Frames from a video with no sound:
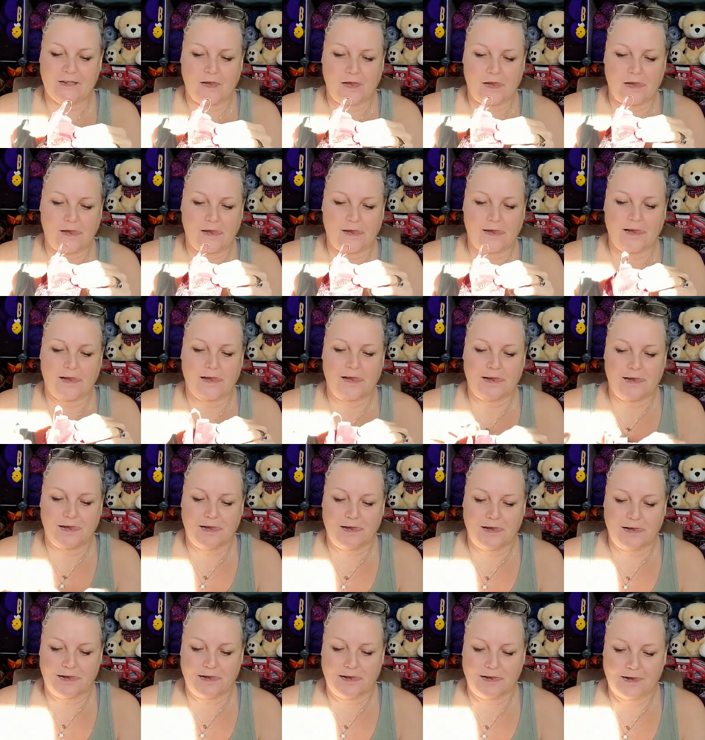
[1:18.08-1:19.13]

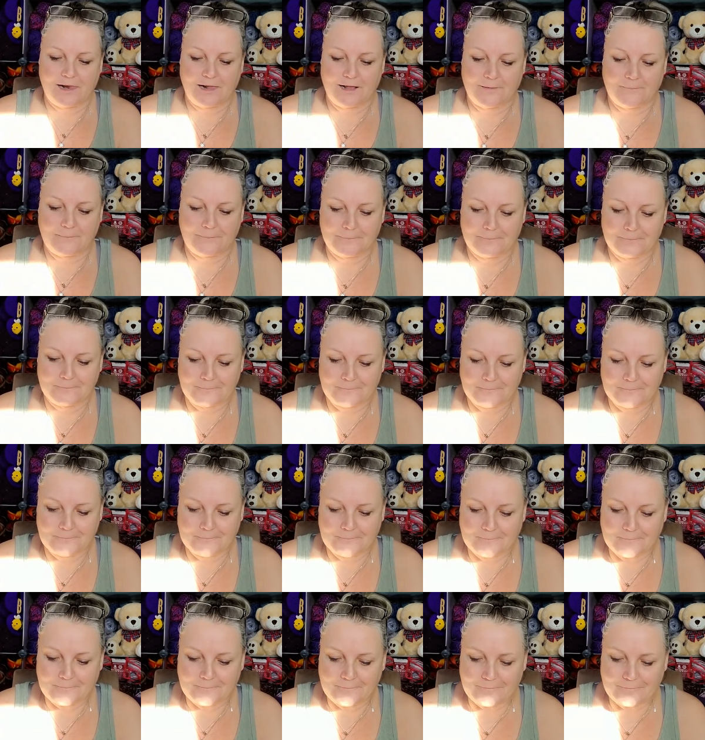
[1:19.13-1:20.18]

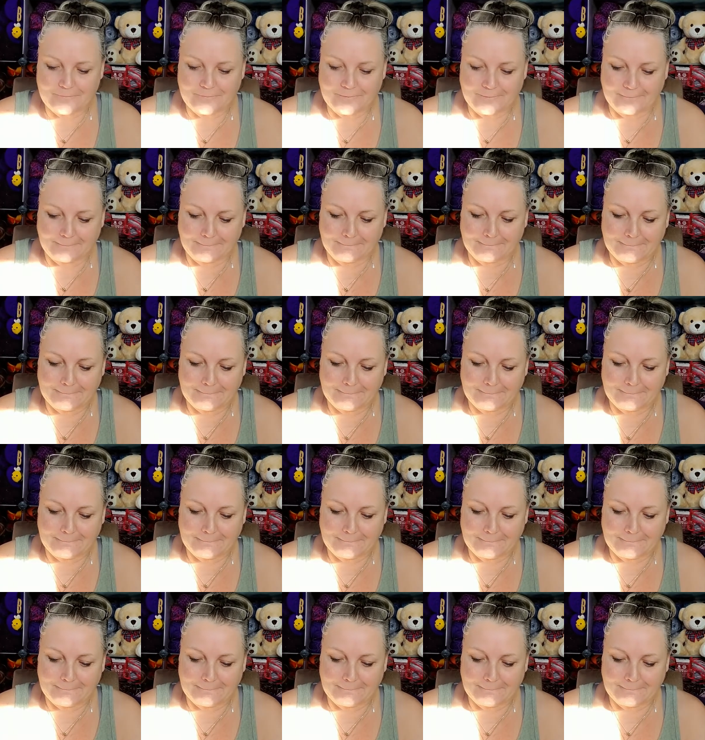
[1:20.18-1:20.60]
(silence)